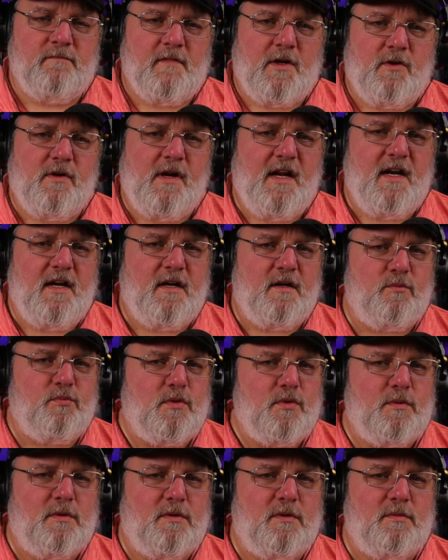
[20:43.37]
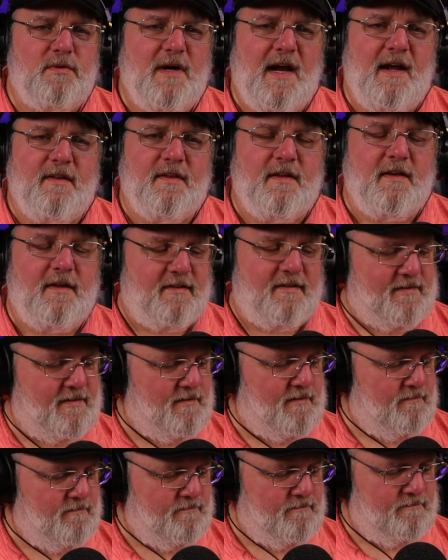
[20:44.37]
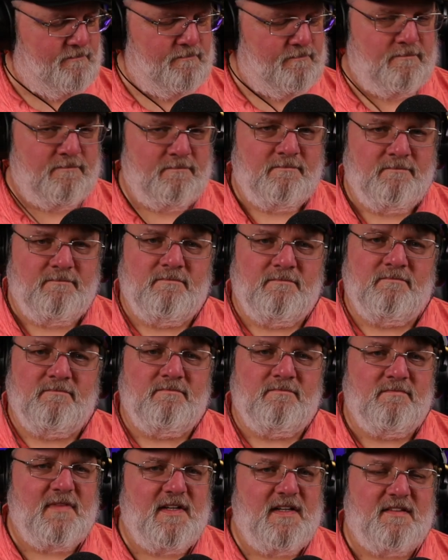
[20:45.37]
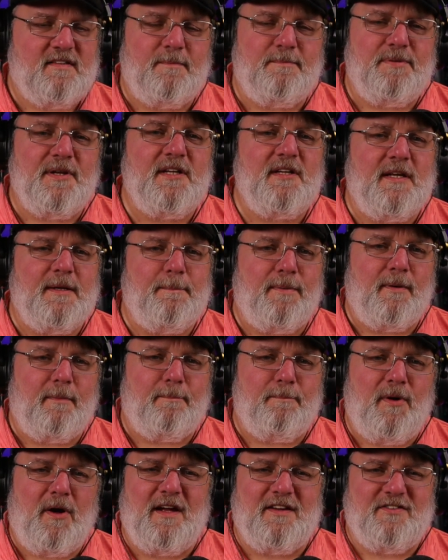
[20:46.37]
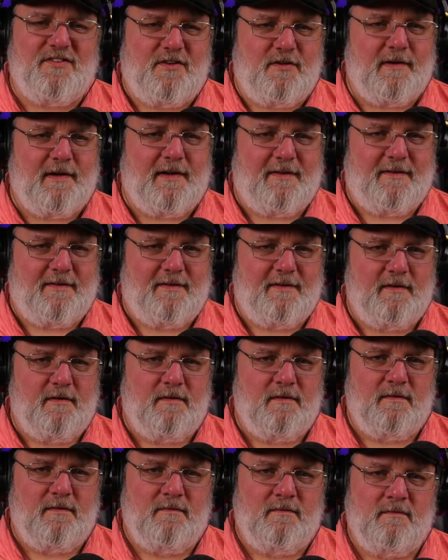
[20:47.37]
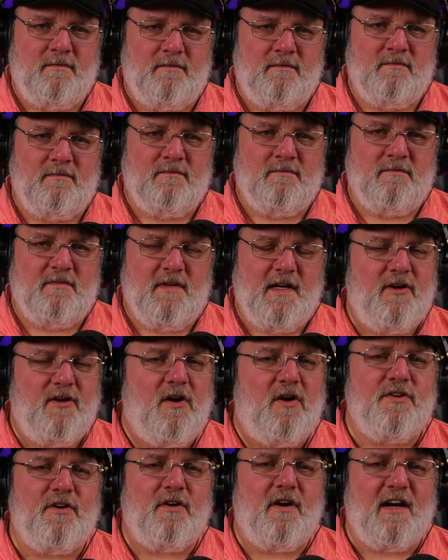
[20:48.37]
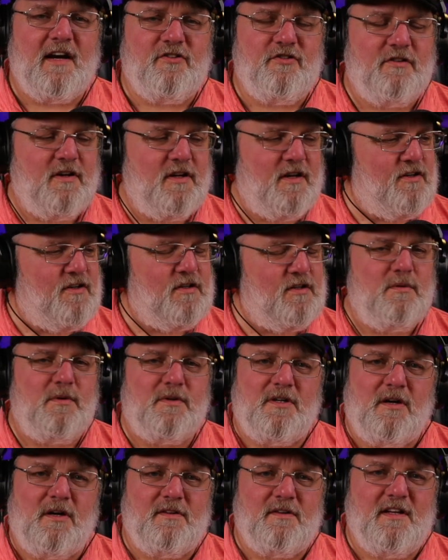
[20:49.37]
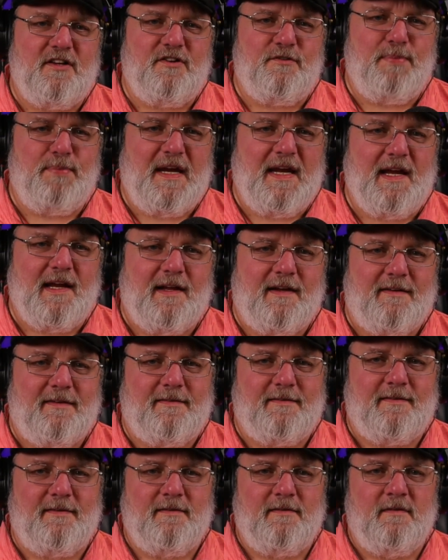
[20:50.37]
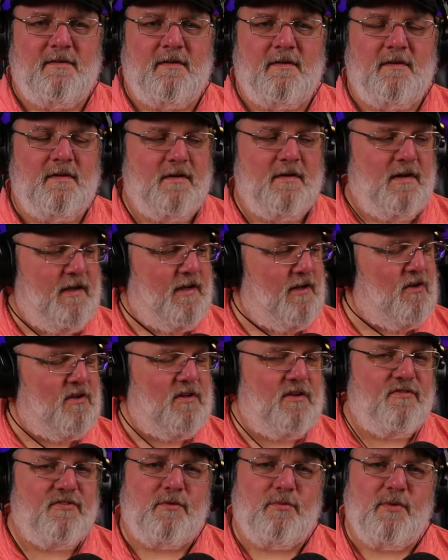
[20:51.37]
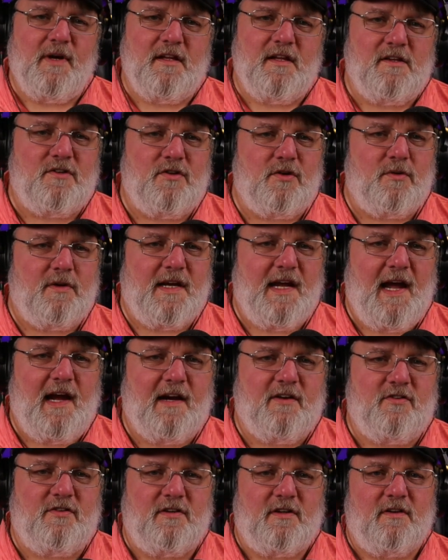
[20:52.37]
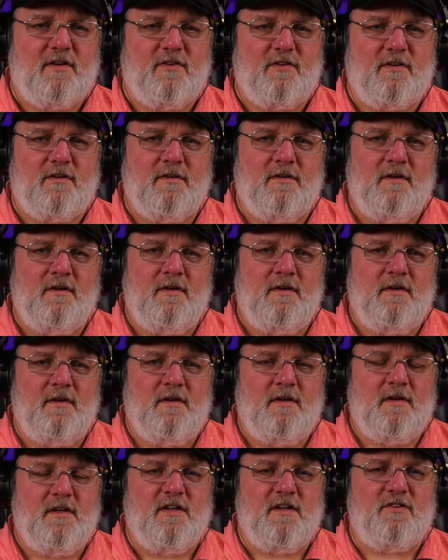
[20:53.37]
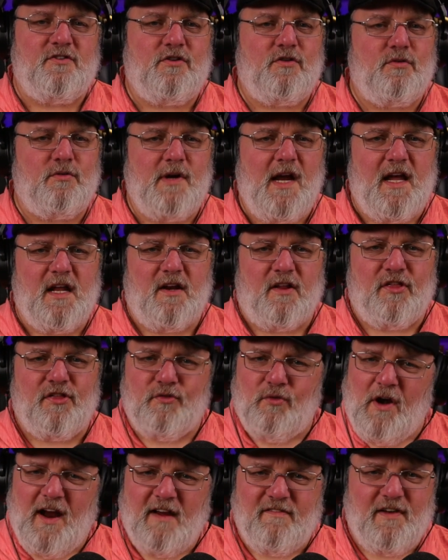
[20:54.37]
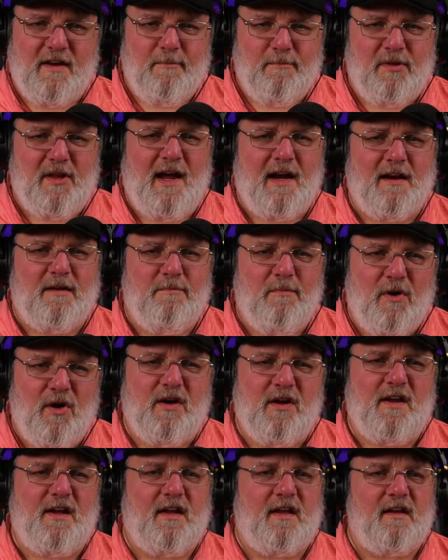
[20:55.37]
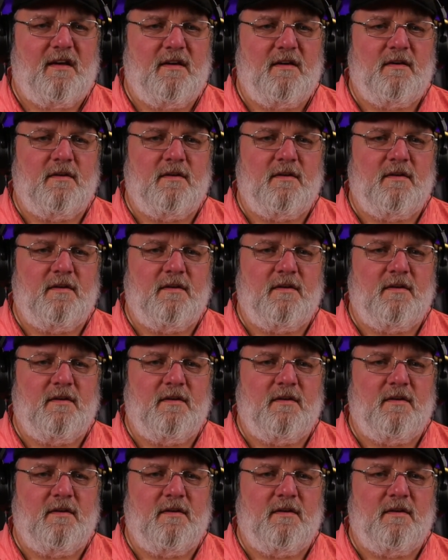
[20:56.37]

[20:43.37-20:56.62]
Creating a rule around this is completely preposterous. And all they're actually going to do with all these bans and all of the regulatory actions is create a thriving black market.